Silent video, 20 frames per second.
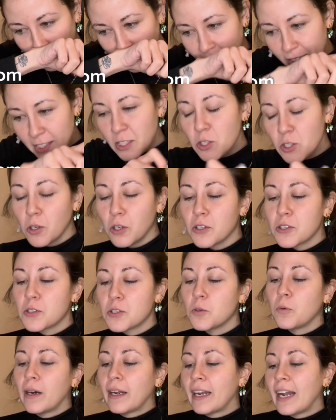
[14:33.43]
This is also
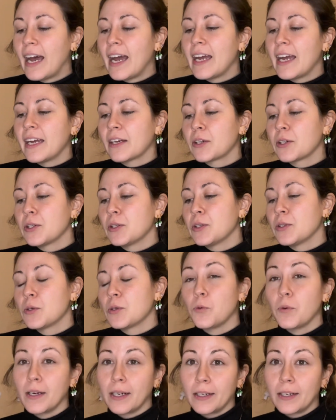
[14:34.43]
one I could
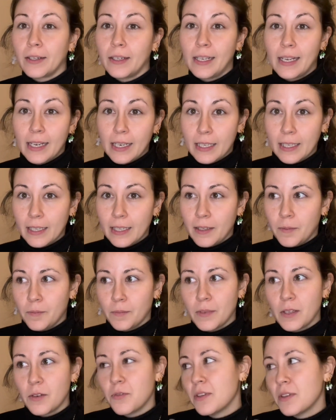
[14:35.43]
wear, like,
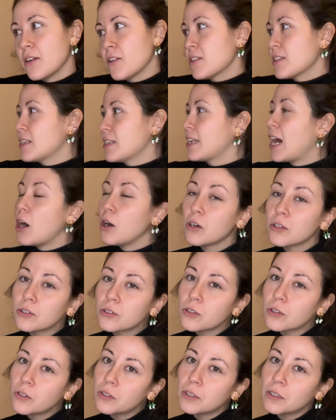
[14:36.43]
if there's an
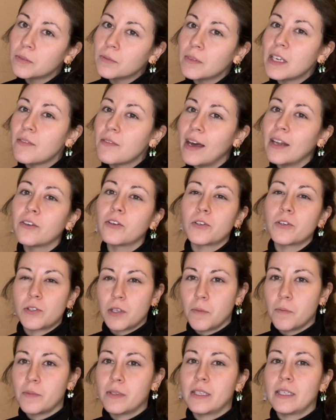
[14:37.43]
outdoor event or
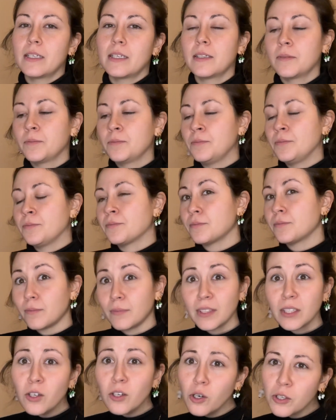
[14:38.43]
something.
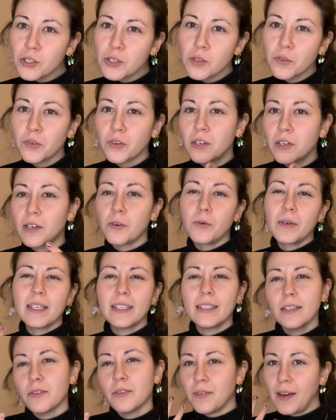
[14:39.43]
Also for a
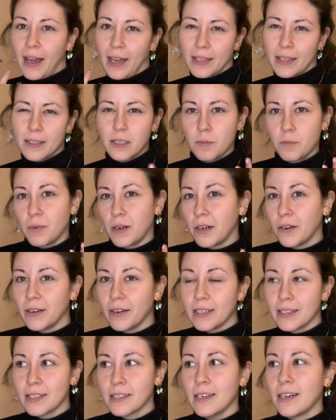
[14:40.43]
really fancy bar
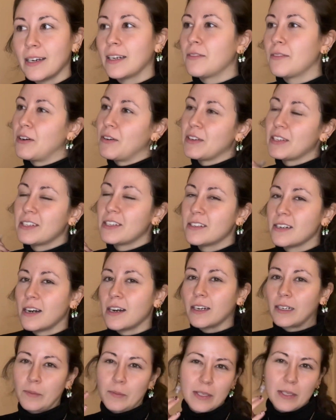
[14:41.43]
inside a very
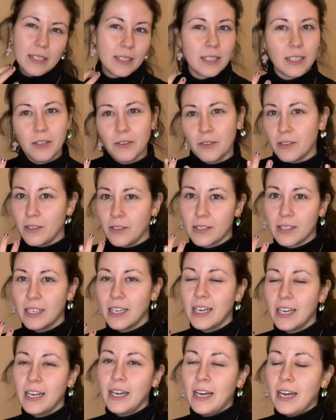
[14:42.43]
dark, mysterious
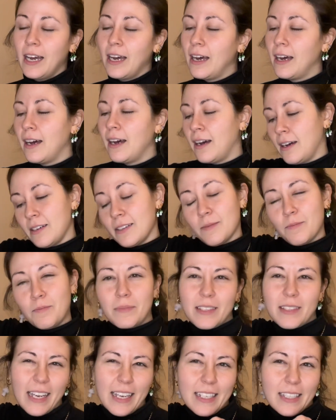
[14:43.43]

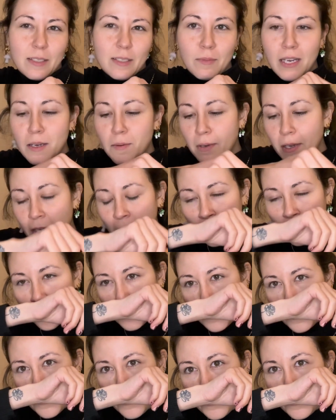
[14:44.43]
date, maybe.
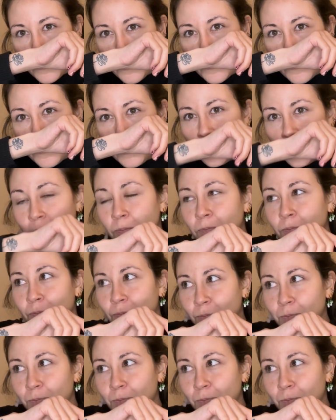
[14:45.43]
I